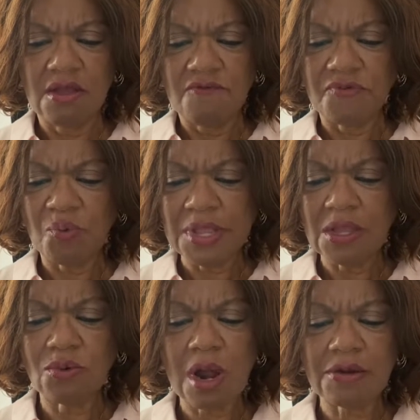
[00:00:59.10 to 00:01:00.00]
But we
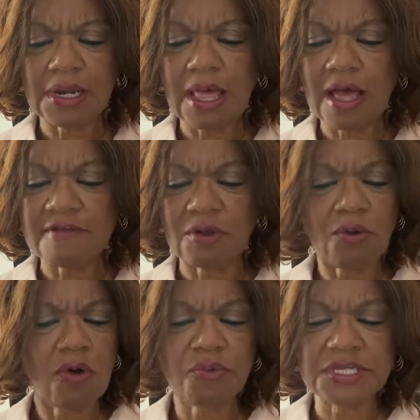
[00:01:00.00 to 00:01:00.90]
who are alive are
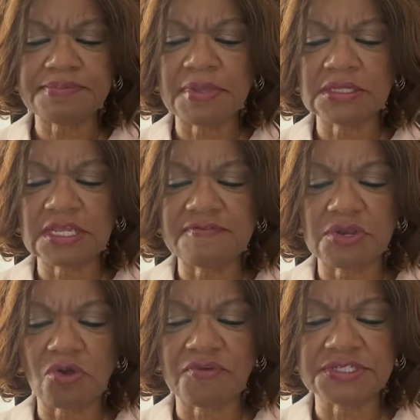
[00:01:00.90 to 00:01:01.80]
always being given
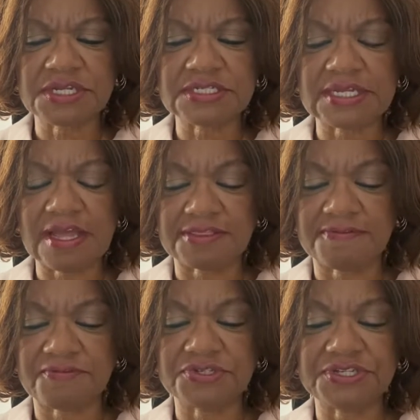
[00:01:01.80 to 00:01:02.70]
over to death
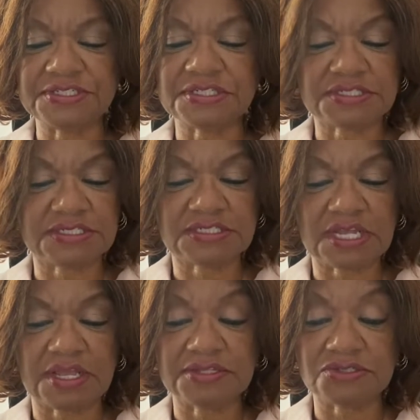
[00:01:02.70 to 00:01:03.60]
for Jesus'
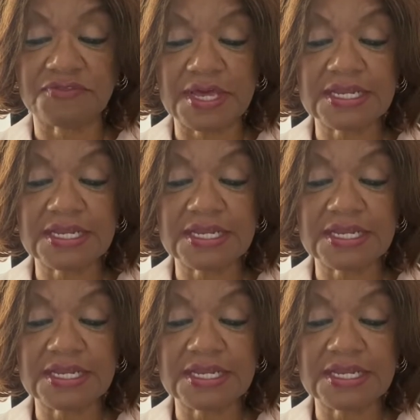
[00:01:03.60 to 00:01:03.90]
sake, so that